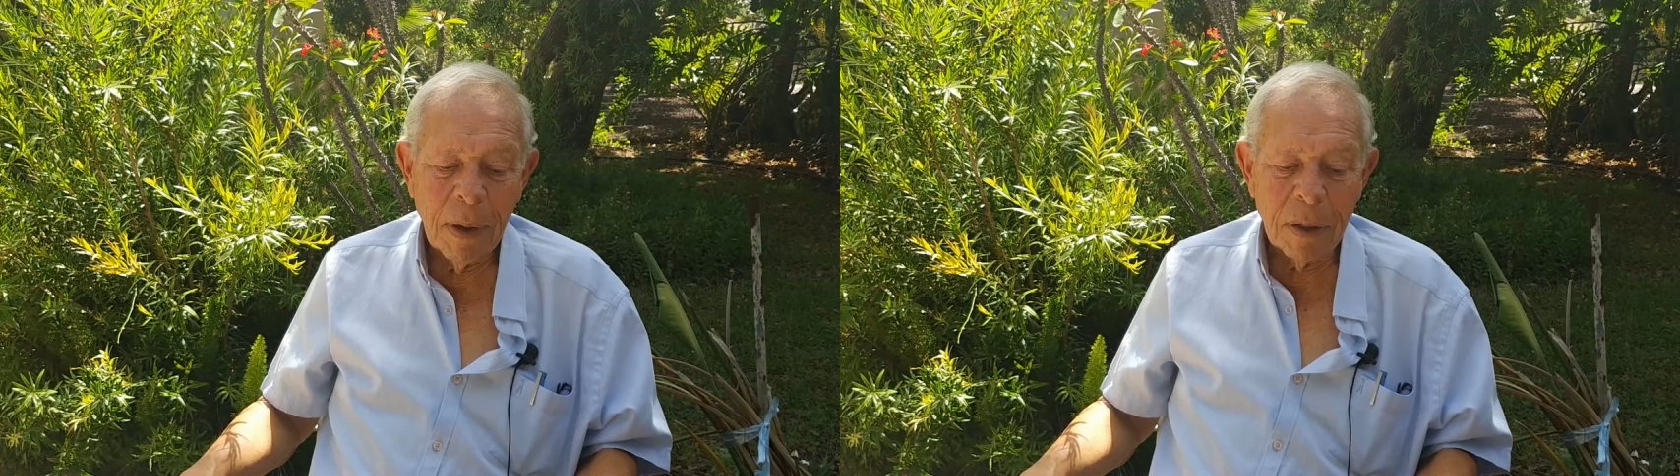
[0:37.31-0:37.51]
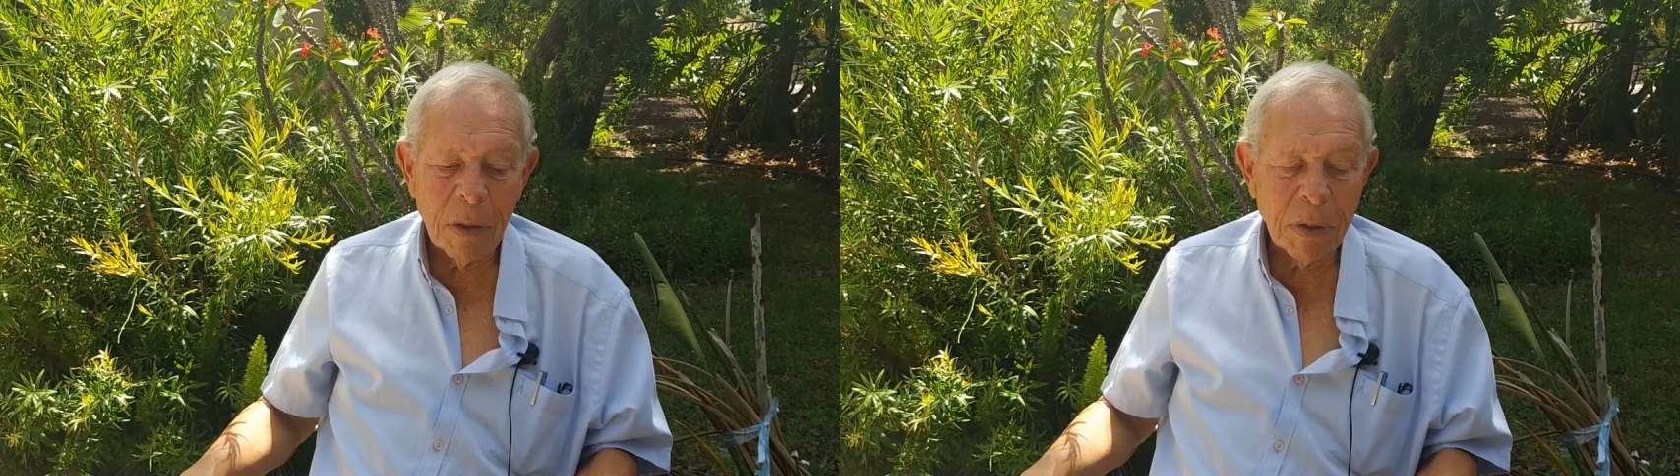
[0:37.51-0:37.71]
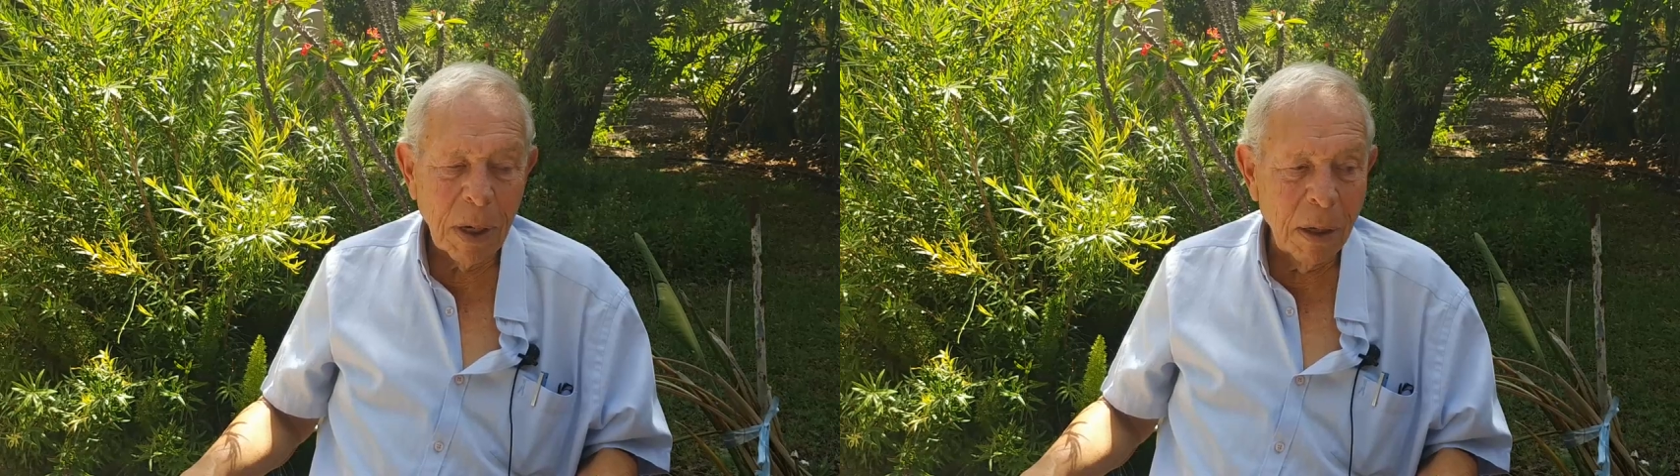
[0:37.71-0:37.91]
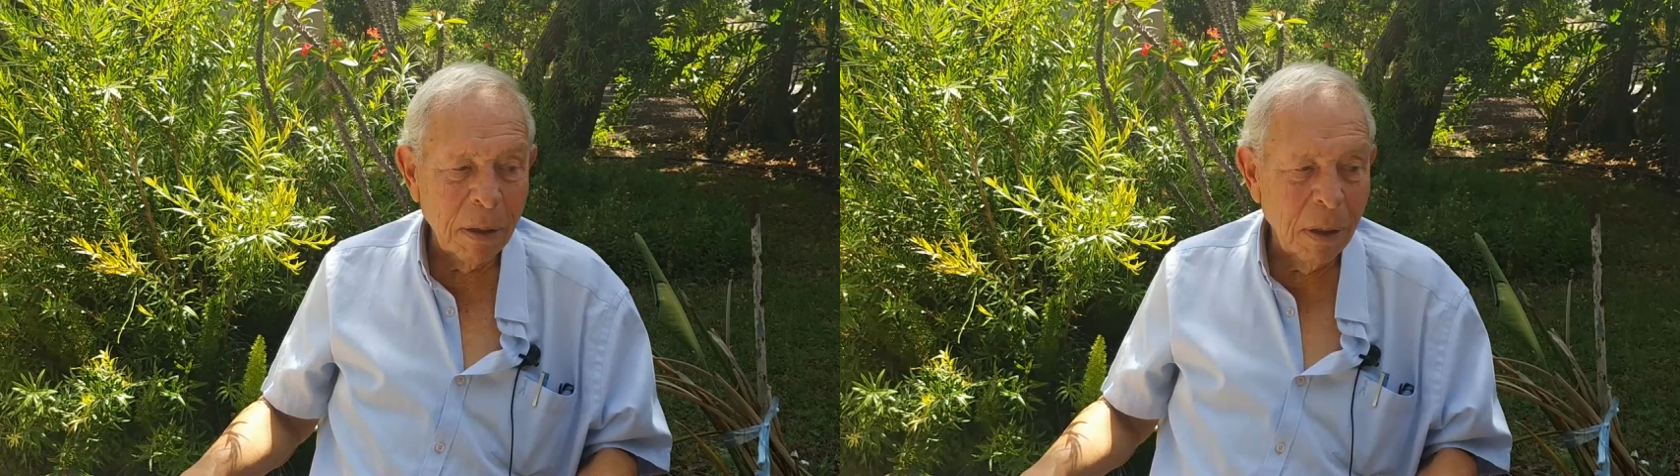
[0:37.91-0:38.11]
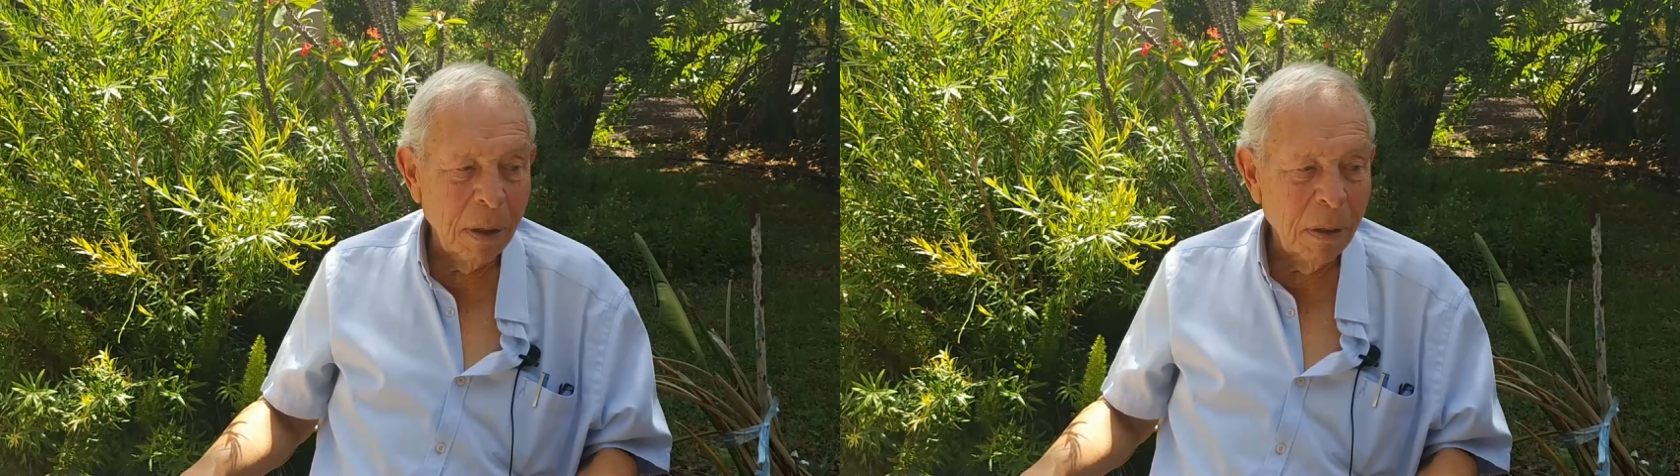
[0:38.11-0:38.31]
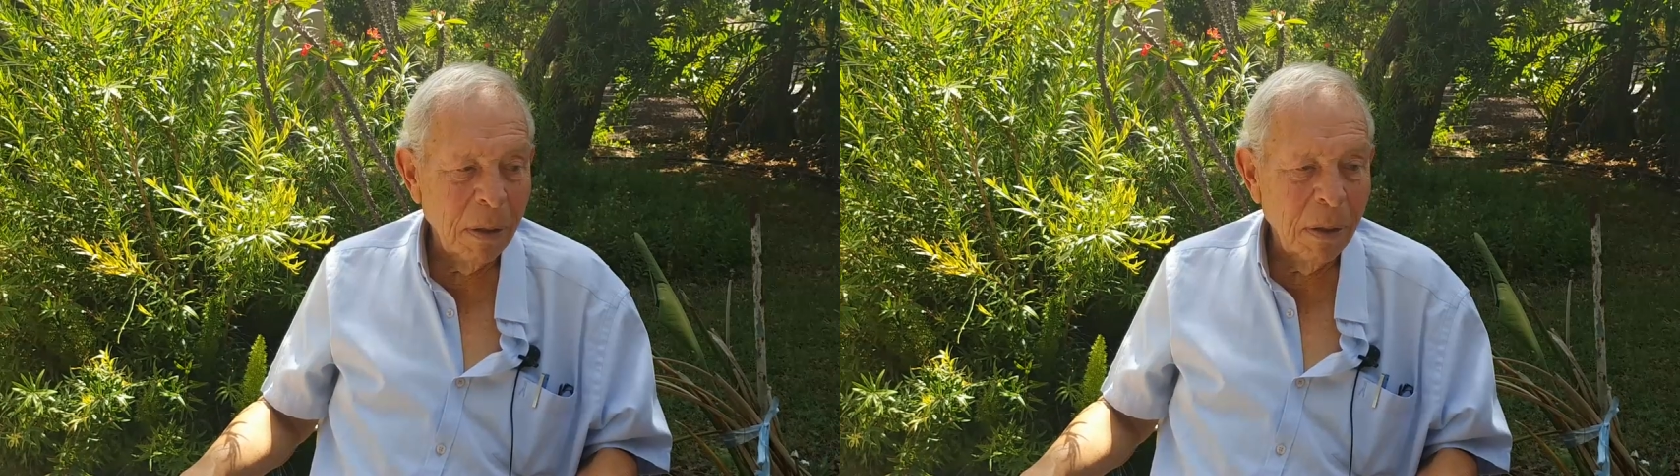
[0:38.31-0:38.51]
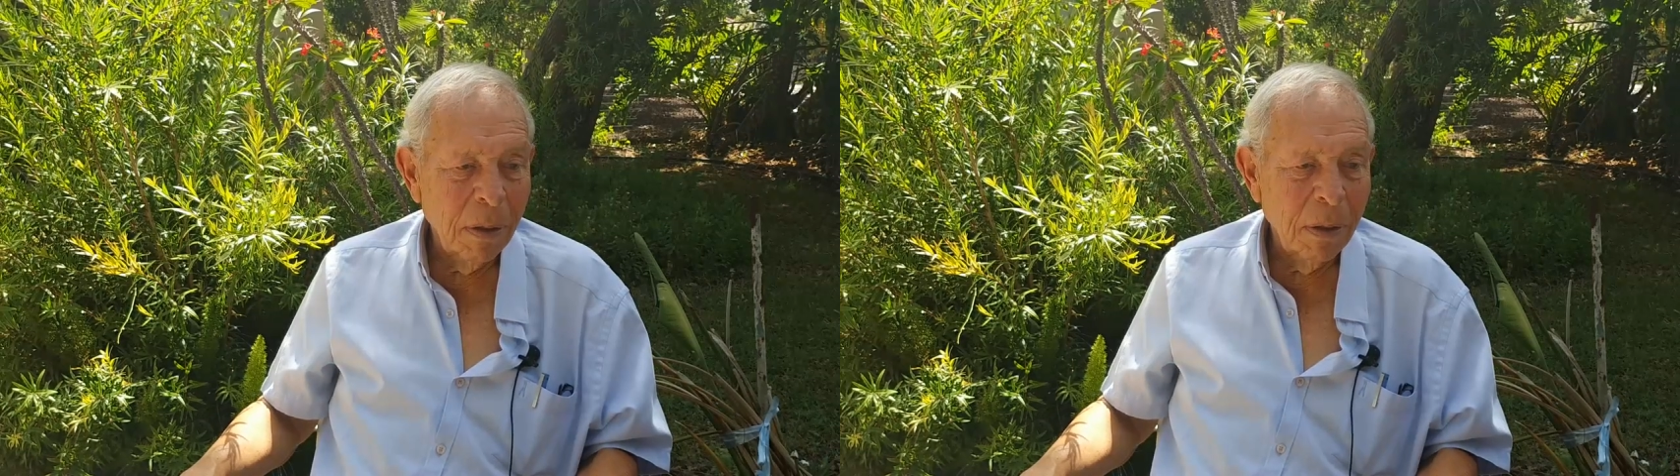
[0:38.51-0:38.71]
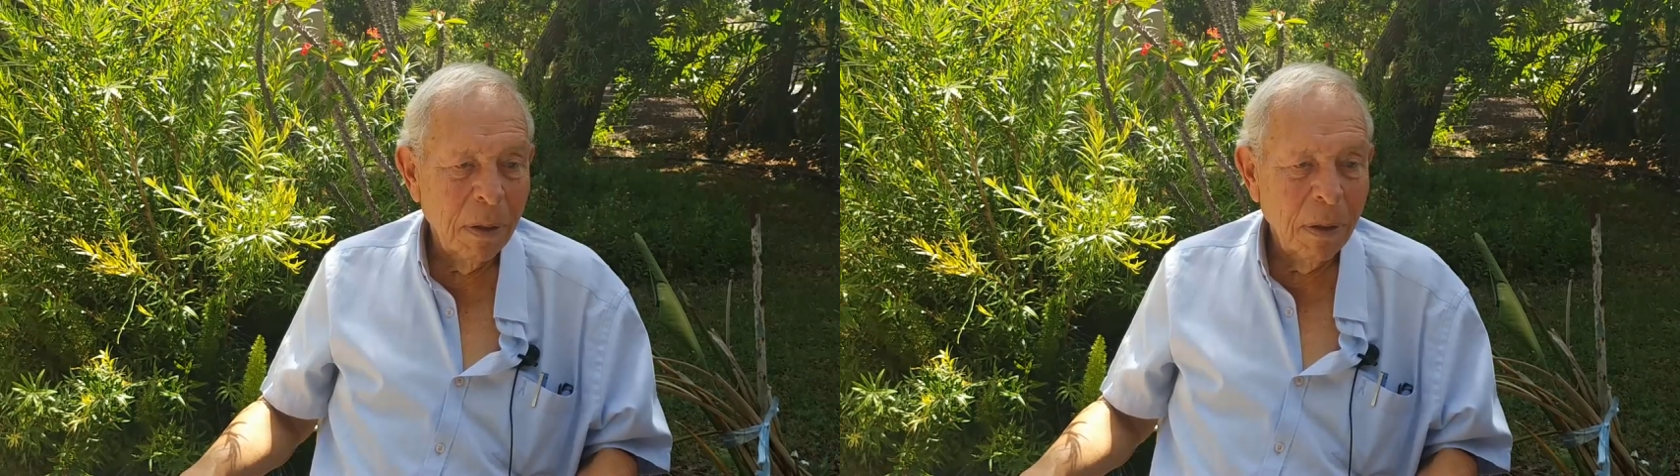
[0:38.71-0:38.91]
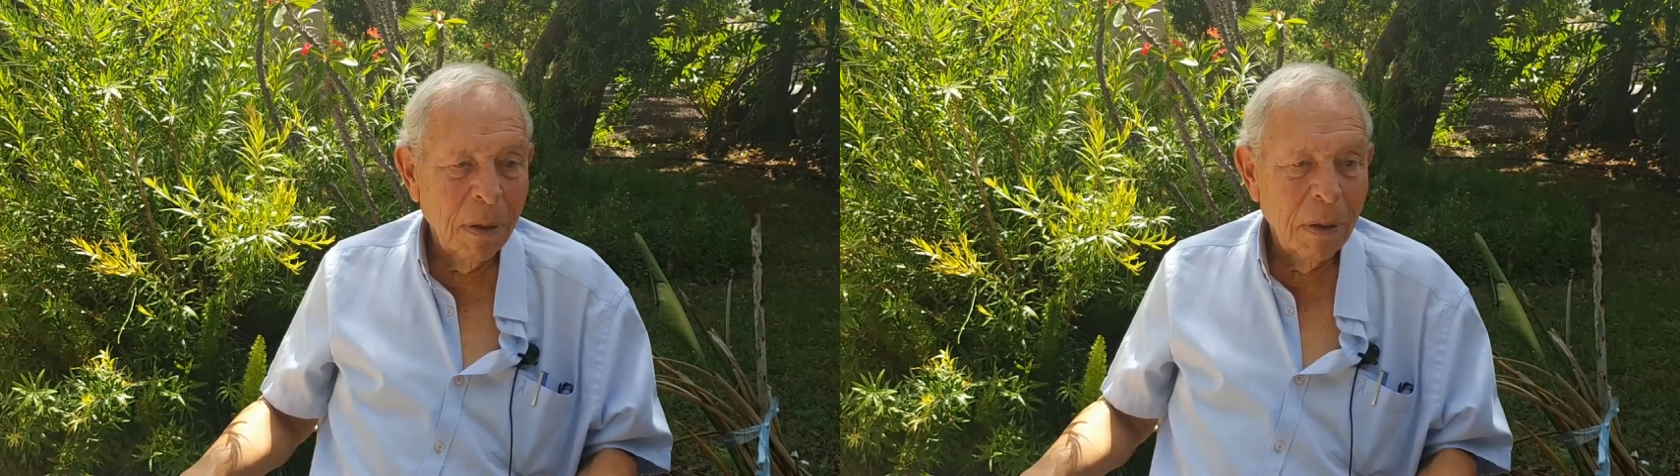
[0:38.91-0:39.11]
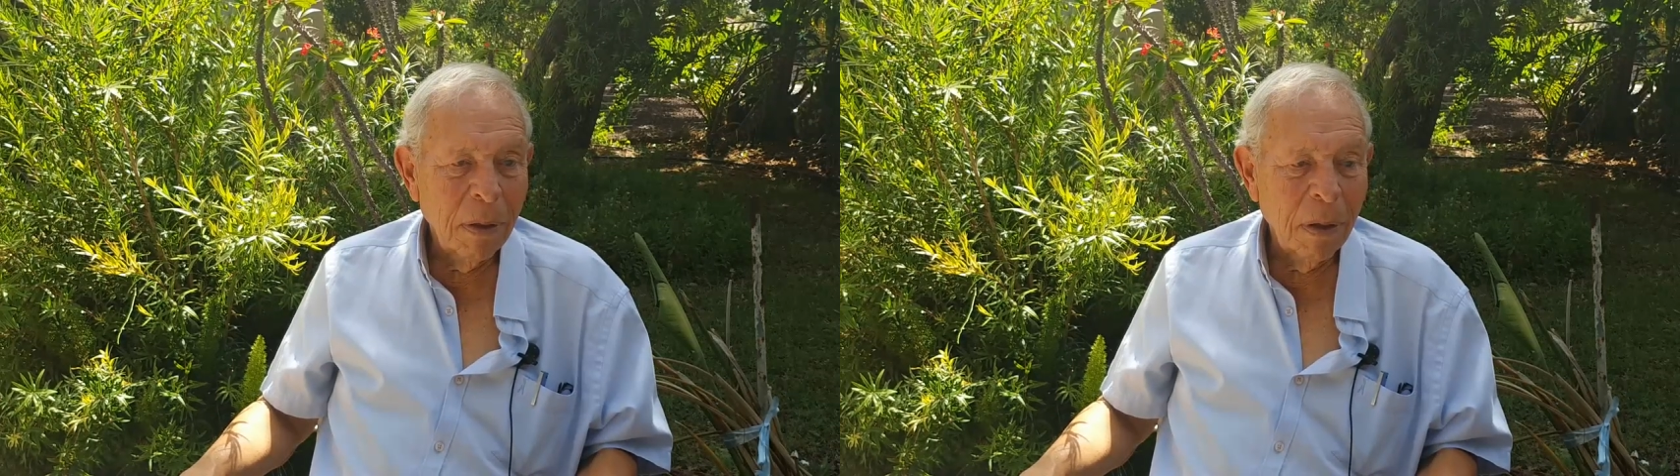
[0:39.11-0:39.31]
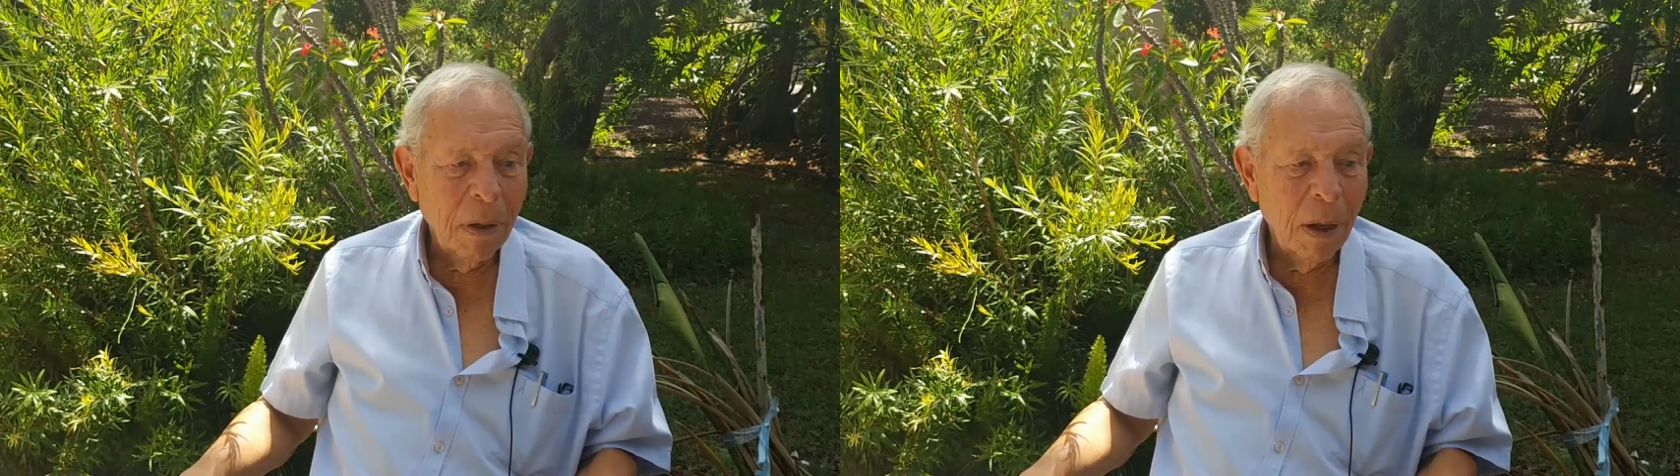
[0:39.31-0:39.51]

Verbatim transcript: a society uh,